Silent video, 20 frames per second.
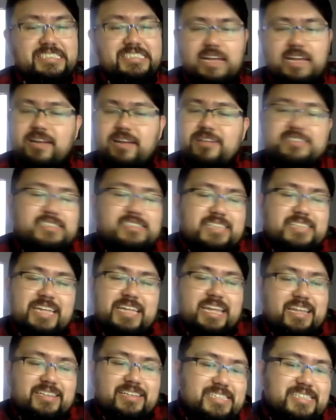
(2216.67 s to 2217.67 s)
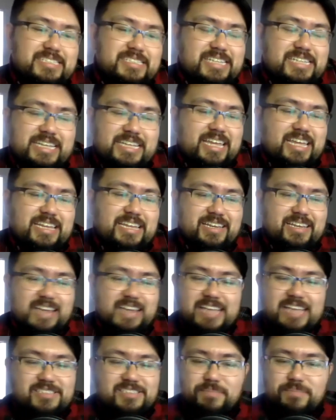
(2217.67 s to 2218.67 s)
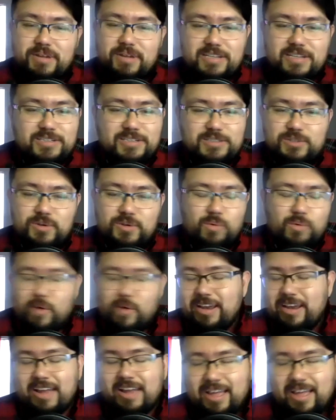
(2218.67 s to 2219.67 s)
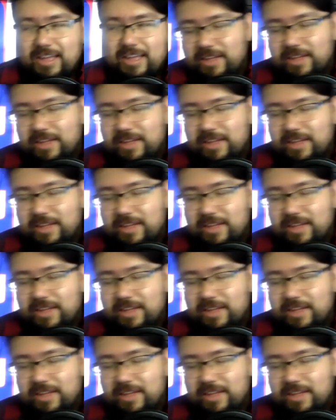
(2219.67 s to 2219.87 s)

like disney disney can has the money to do it why not